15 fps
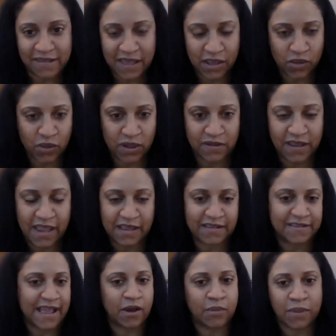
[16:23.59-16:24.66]
that you can take
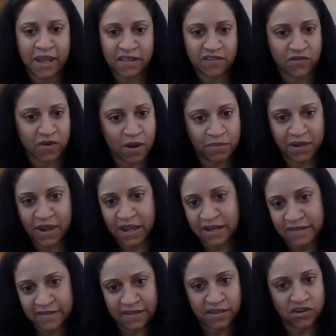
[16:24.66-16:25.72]
sound bites from to kind
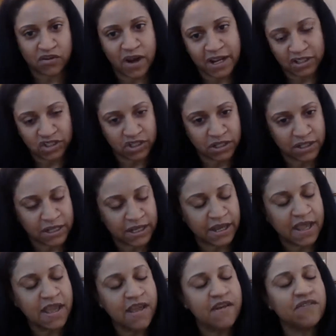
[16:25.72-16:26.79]
of see directionally
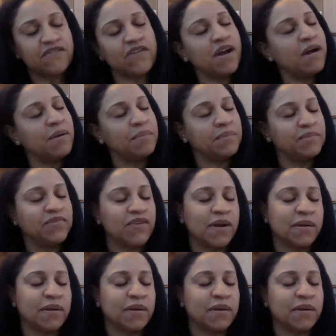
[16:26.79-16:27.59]
from